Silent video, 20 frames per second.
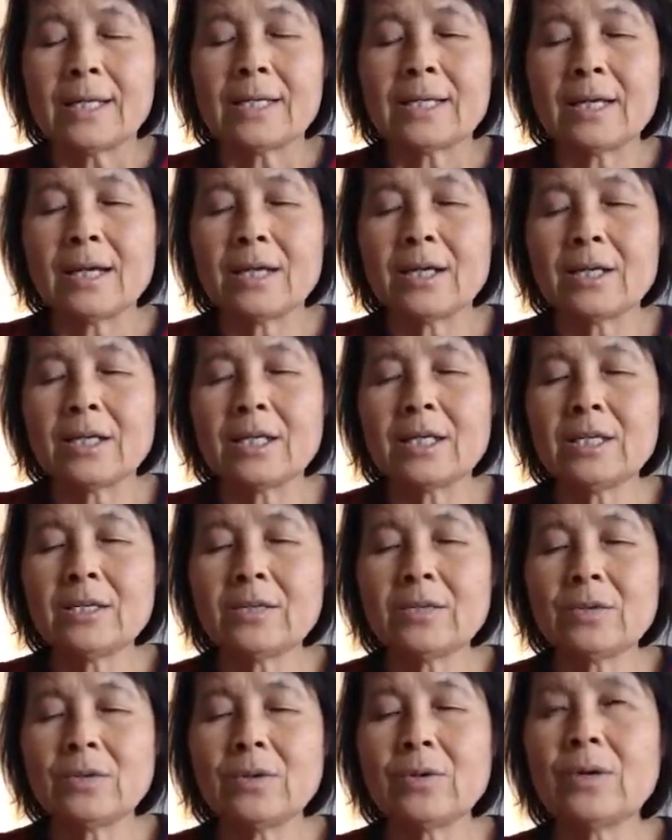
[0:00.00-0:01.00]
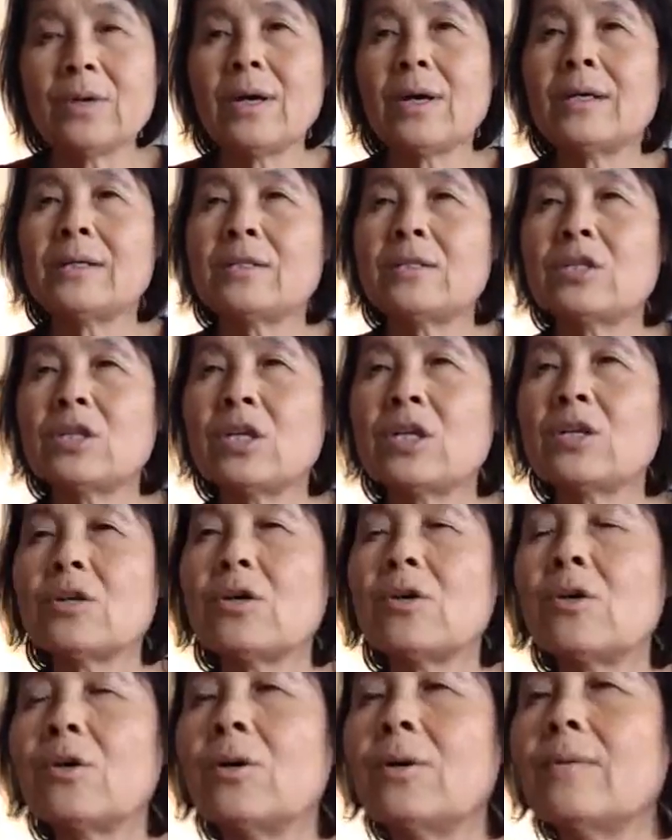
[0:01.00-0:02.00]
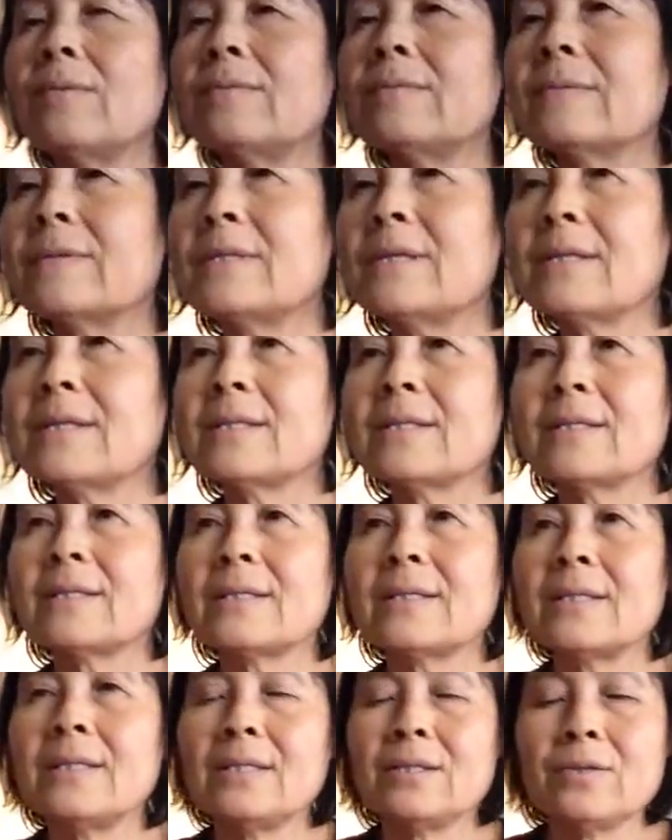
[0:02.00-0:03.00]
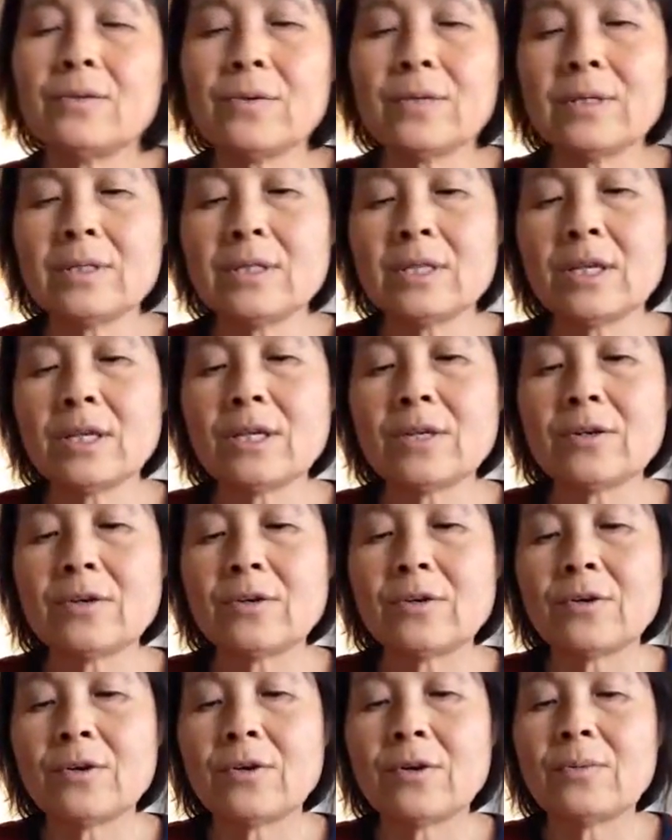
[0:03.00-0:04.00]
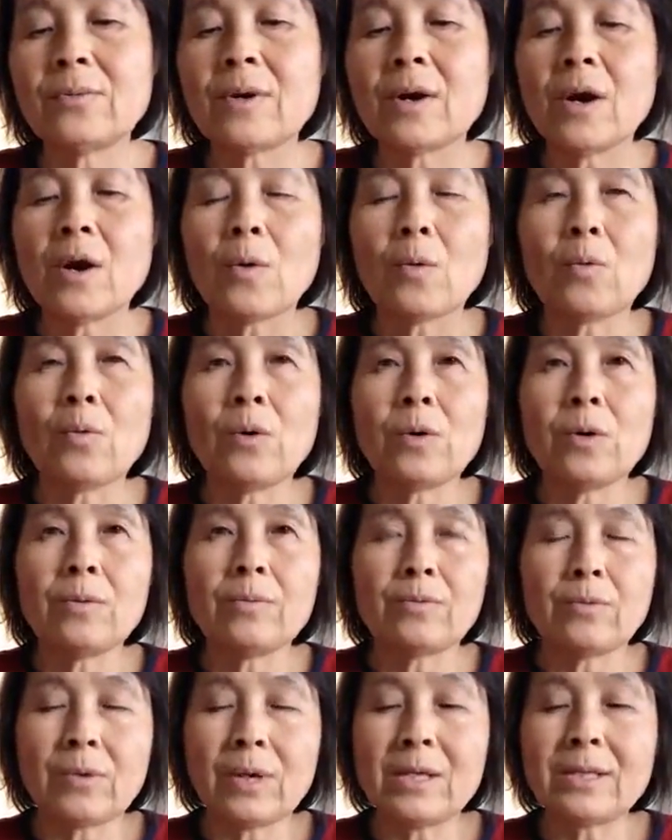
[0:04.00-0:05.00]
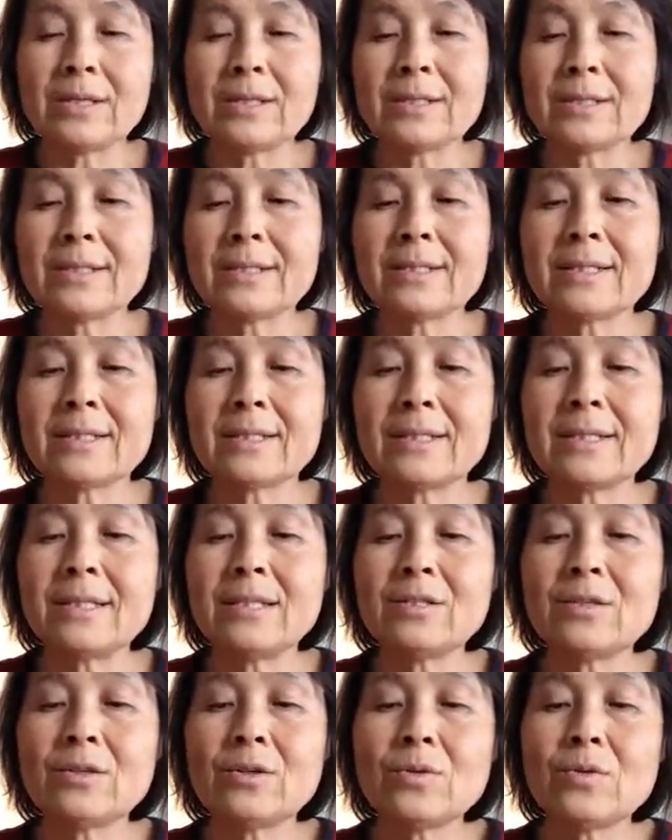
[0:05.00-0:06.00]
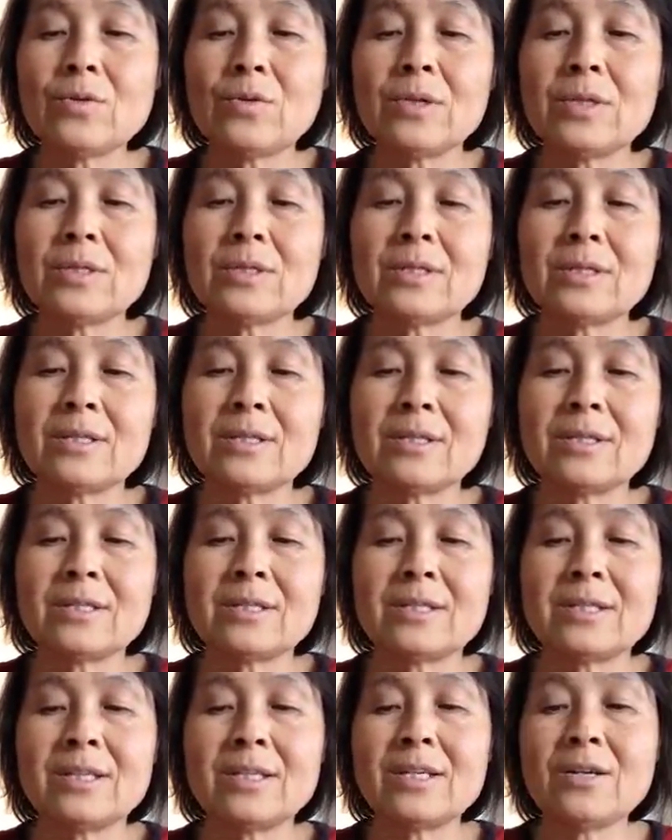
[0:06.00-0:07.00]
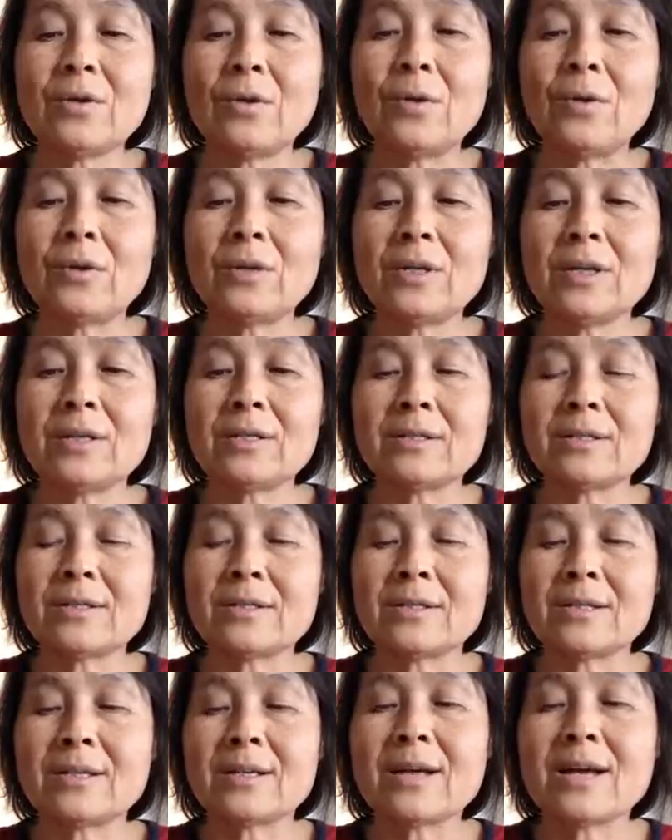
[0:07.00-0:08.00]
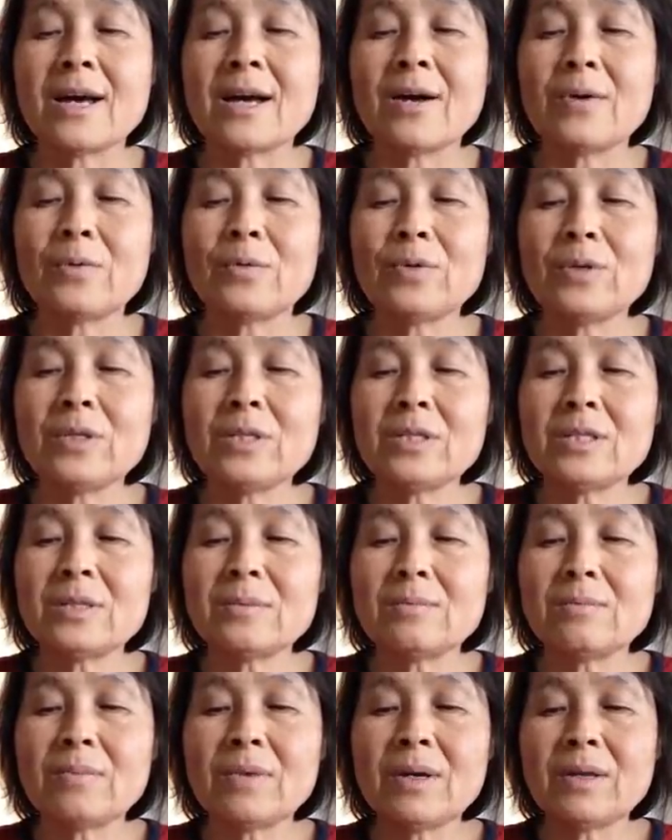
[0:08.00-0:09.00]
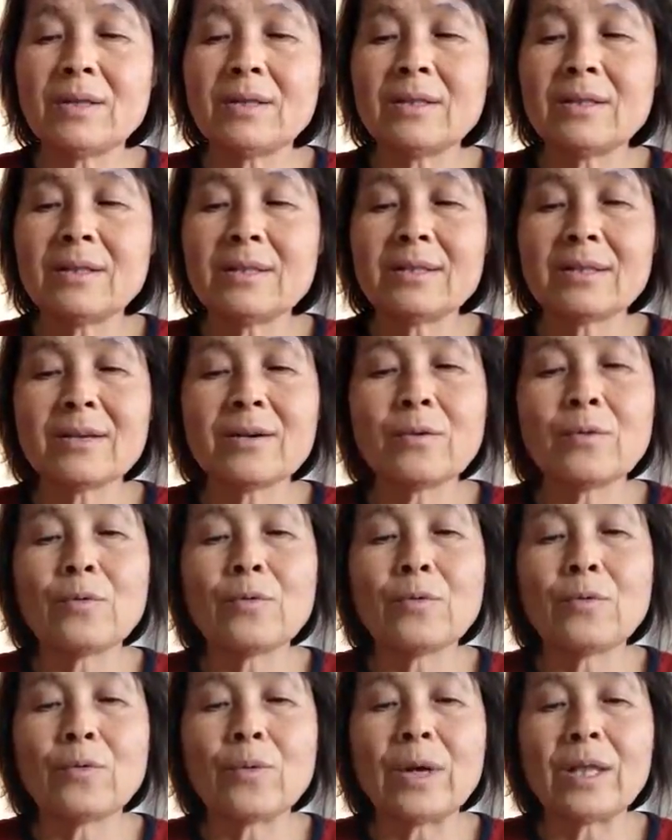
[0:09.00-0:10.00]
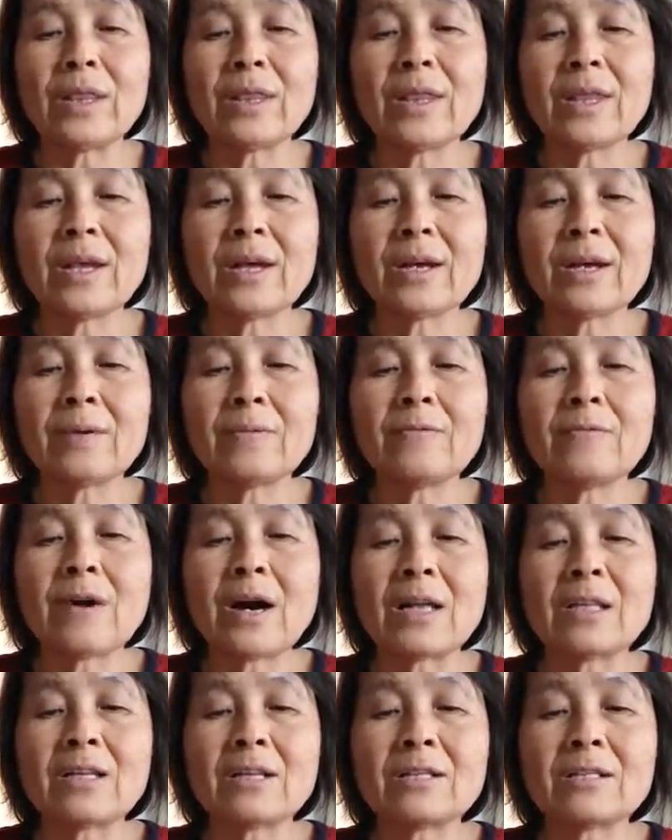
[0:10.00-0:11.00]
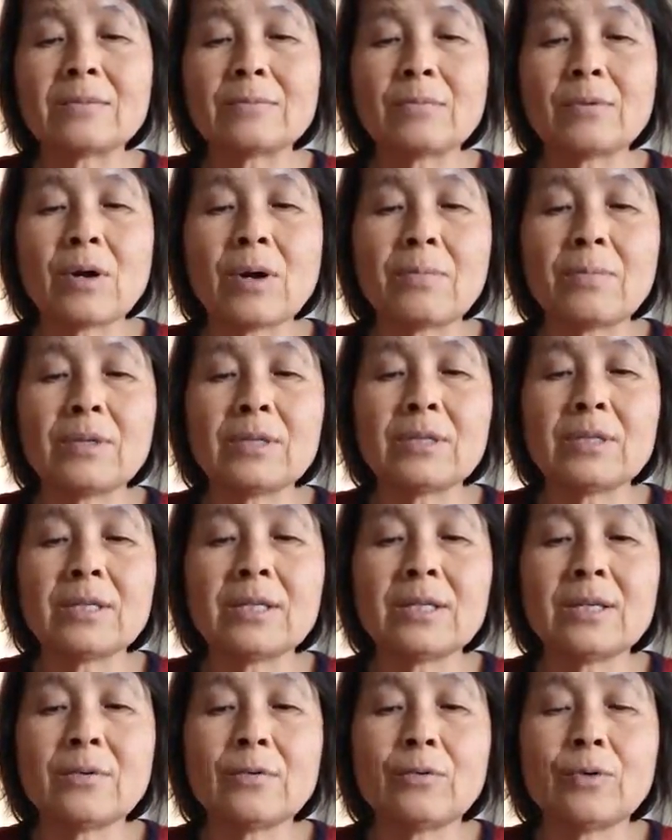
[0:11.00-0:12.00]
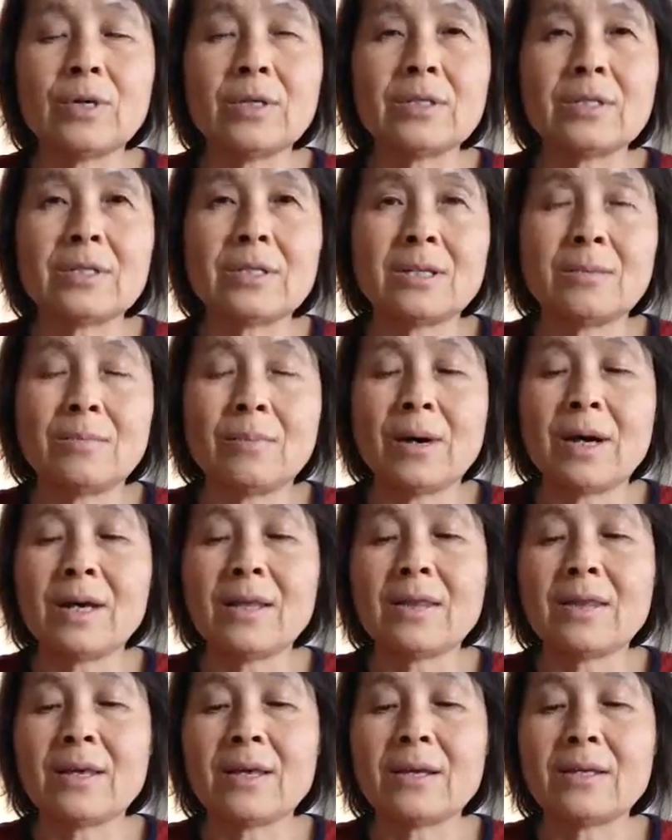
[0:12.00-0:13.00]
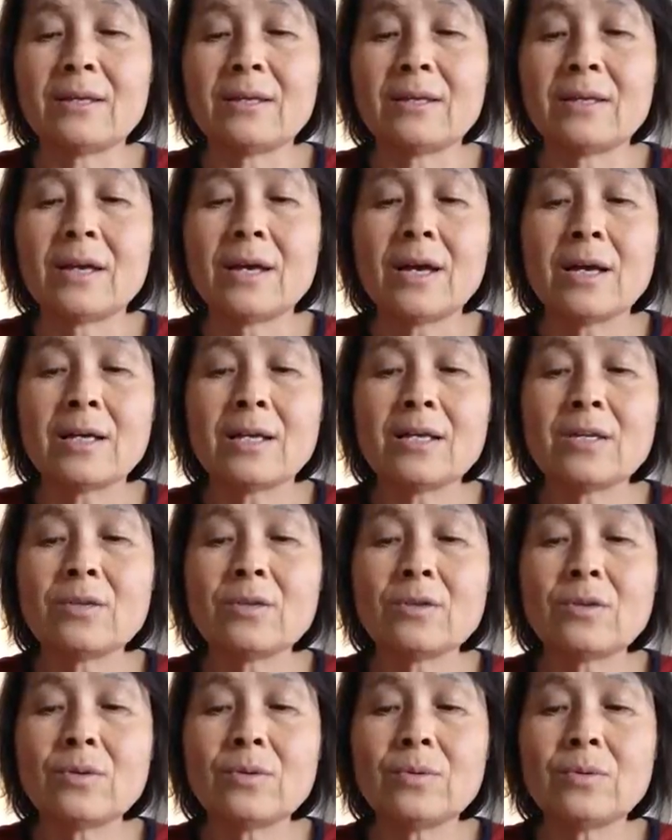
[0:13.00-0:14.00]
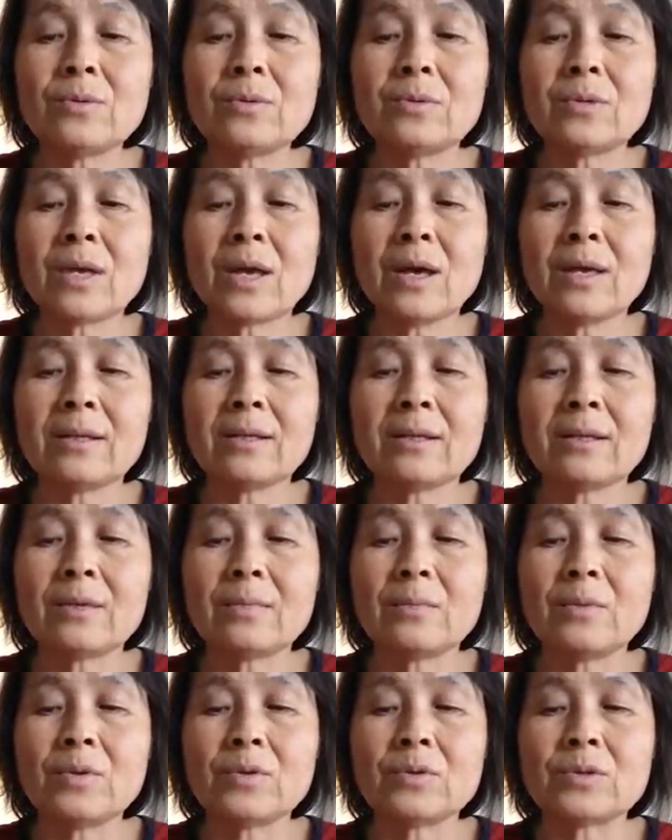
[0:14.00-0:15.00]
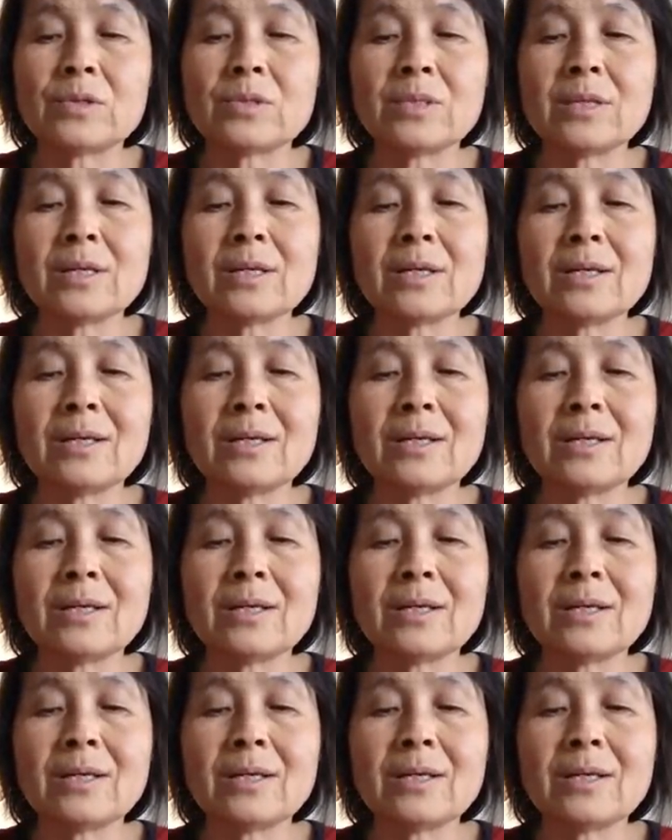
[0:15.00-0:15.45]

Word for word: The Esau and Jacob, yes, Esau and Jacob were brothers. Esau was the oldest, which meant who, when their father's property was divided, Esau would get the most.